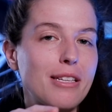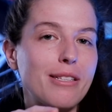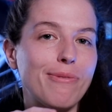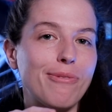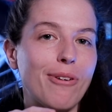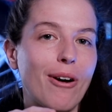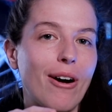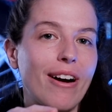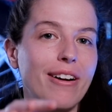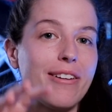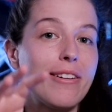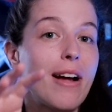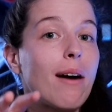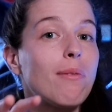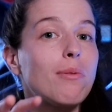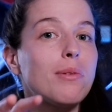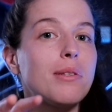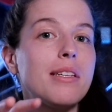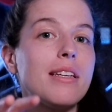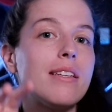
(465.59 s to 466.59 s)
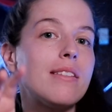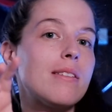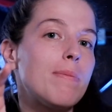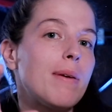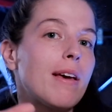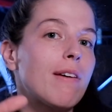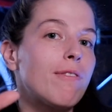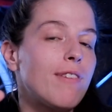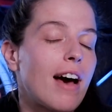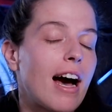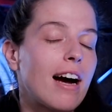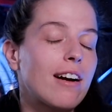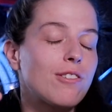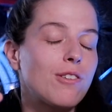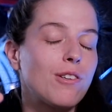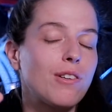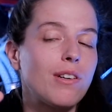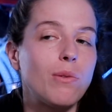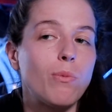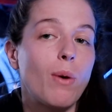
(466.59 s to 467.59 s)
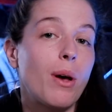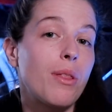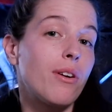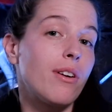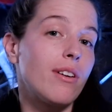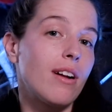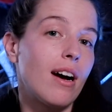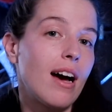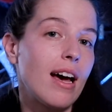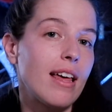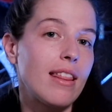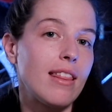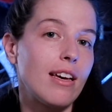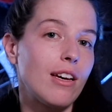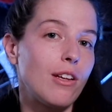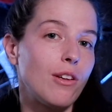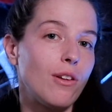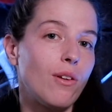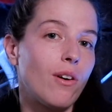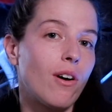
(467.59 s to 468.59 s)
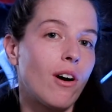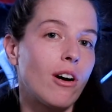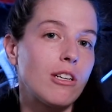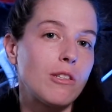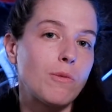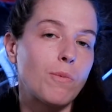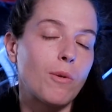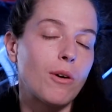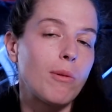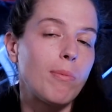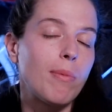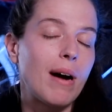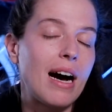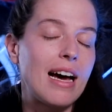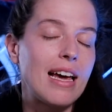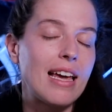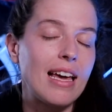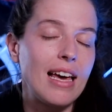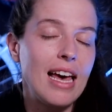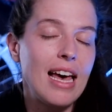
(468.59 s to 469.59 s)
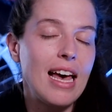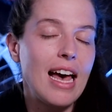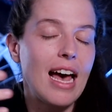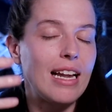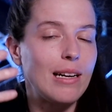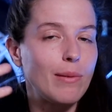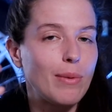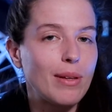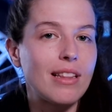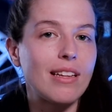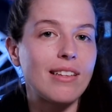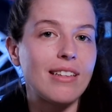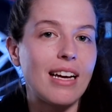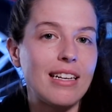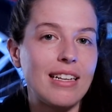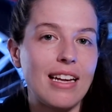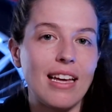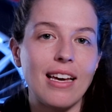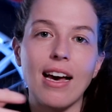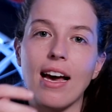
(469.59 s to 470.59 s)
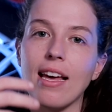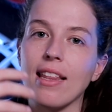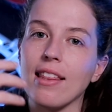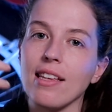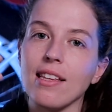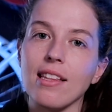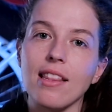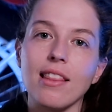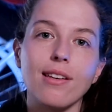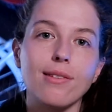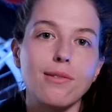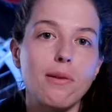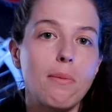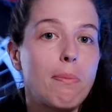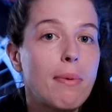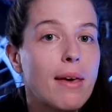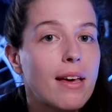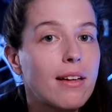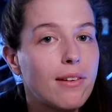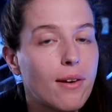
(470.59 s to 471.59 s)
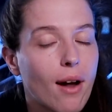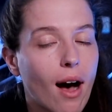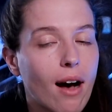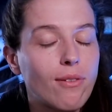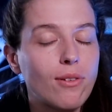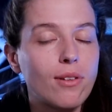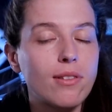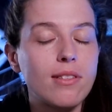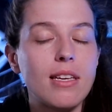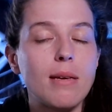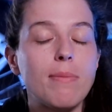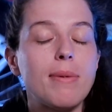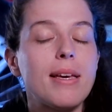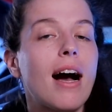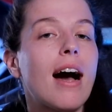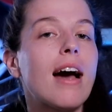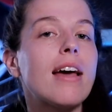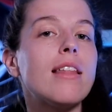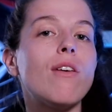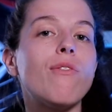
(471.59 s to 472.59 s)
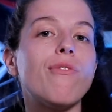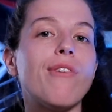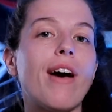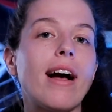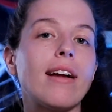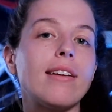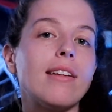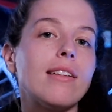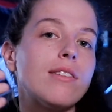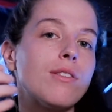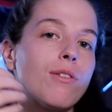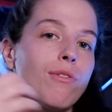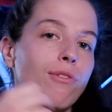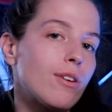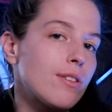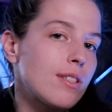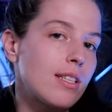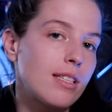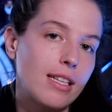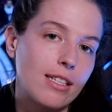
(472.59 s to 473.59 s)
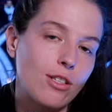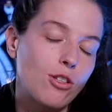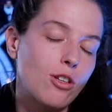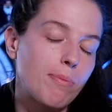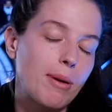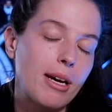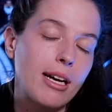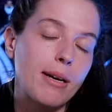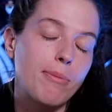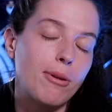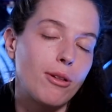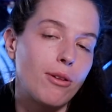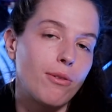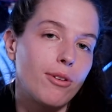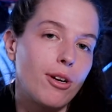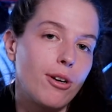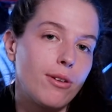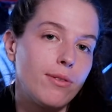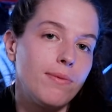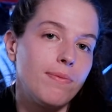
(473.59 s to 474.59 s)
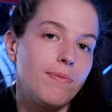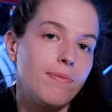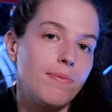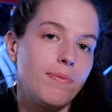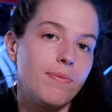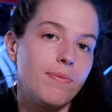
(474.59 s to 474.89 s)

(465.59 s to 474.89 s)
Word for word: thus far, novelty is a big factor in whether or not I think a new car is worth buying. And with the Lightning, I think that there's a big novelty behind the fact it's the first electric pickup on the road.